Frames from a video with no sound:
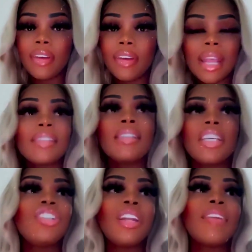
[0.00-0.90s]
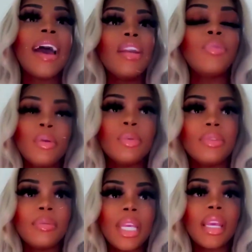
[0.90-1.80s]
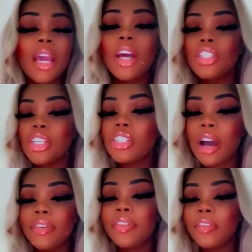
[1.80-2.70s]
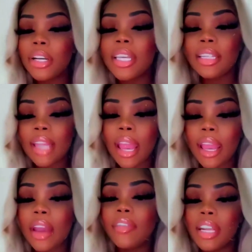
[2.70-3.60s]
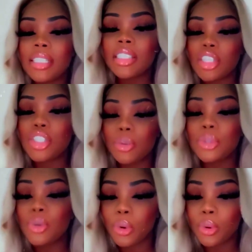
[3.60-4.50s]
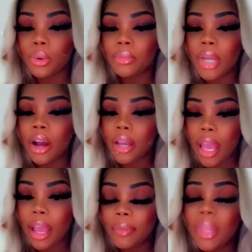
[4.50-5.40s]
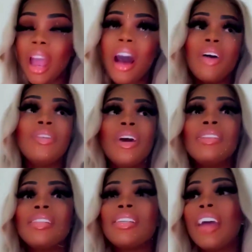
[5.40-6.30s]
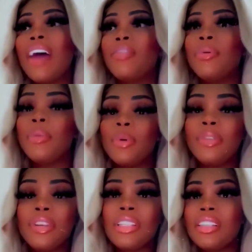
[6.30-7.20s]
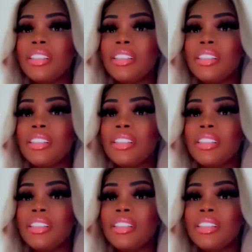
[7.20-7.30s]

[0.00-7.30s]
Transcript: Vanessa said she never had a problem with me. Just the other fucking day, Vanessa said she was cool. Okay, oh no sis, I don't have a problem with you,